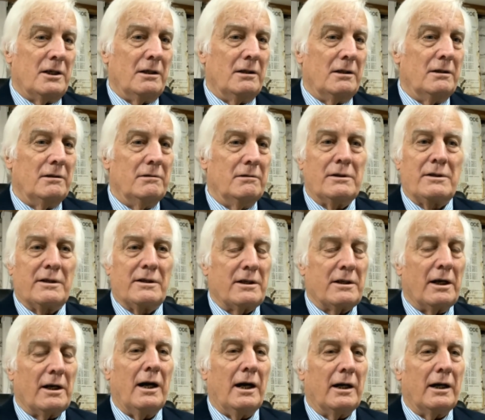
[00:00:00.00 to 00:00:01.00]
to
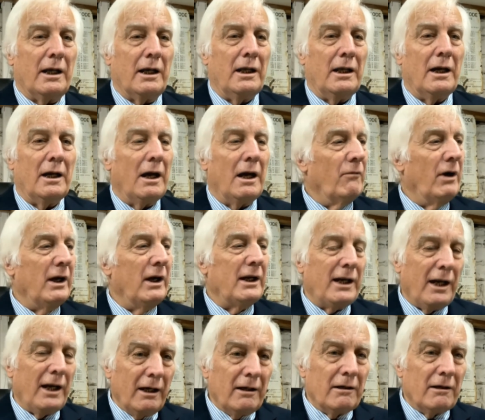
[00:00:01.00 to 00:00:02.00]
society, and we
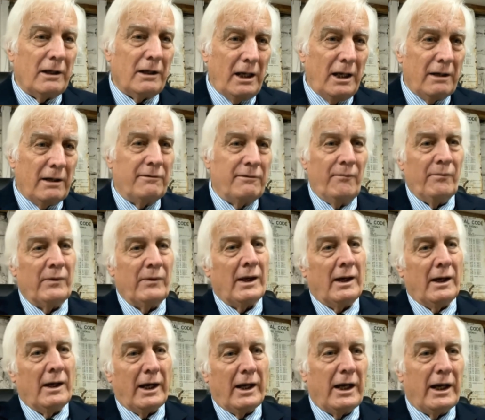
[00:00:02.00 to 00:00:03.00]
cannot have
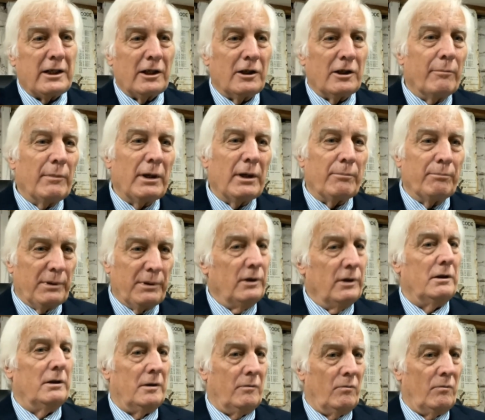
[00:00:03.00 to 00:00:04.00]
an economic
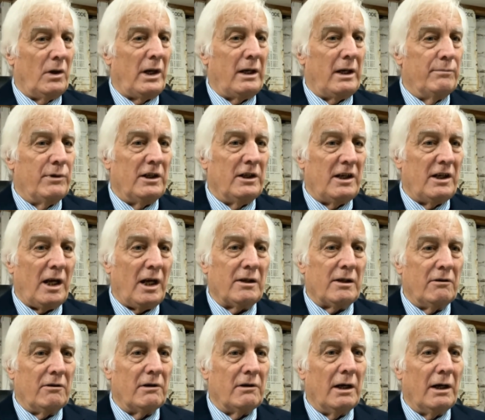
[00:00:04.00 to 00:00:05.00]
boom led by
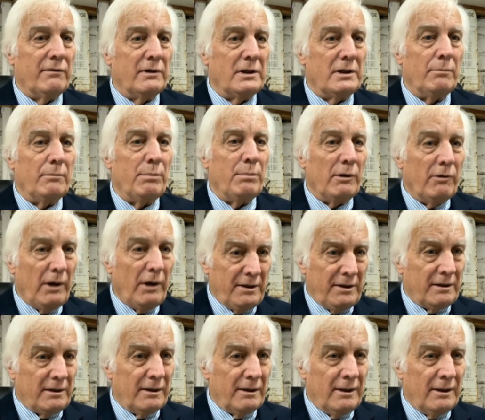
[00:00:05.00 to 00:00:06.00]
taxi drivers and
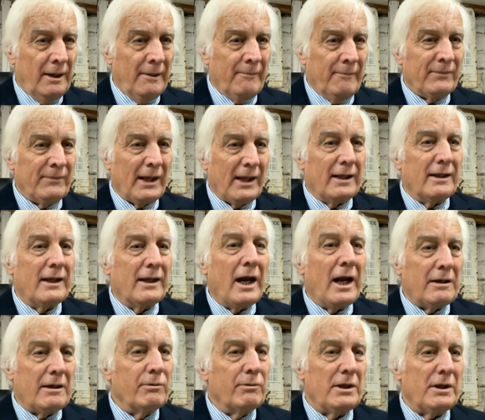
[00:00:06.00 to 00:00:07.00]
baristas. And
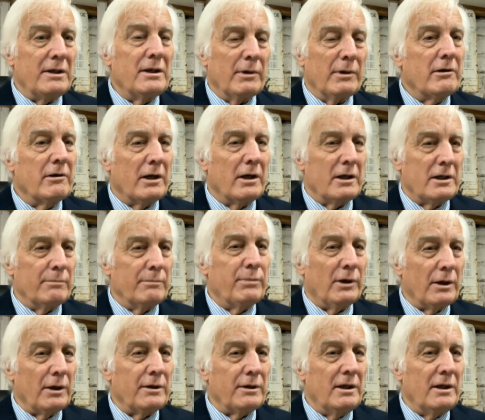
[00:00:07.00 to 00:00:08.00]
that's what this immigration
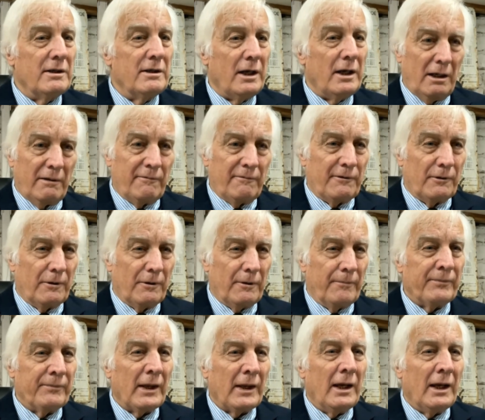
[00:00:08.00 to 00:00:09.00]
policy is heading
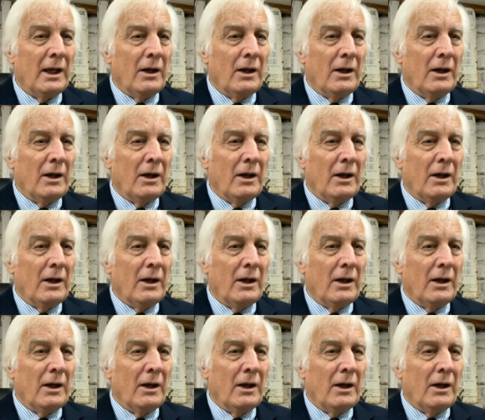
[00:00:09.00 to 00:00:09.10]
for.